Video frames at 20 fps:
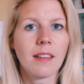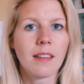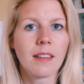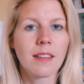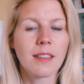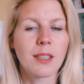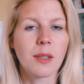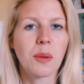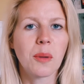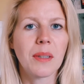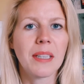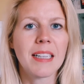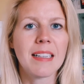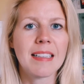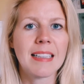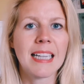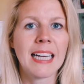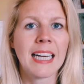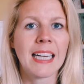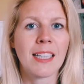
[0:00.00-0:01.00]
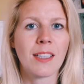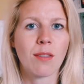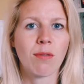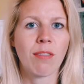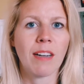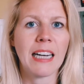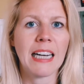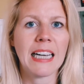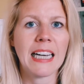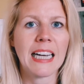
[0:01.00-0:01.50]
So all these things
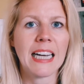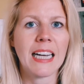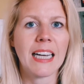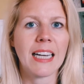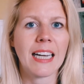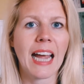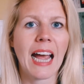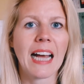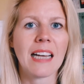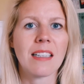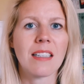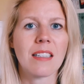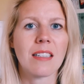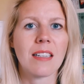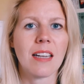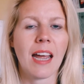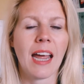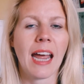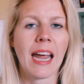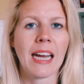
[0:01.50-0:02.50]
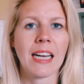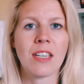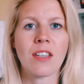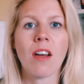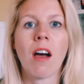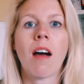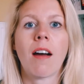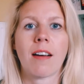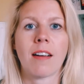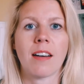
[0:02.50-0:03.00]
really cast a
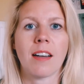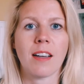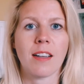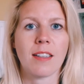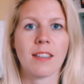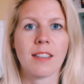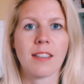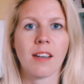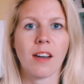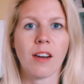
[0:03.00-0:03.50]
darkness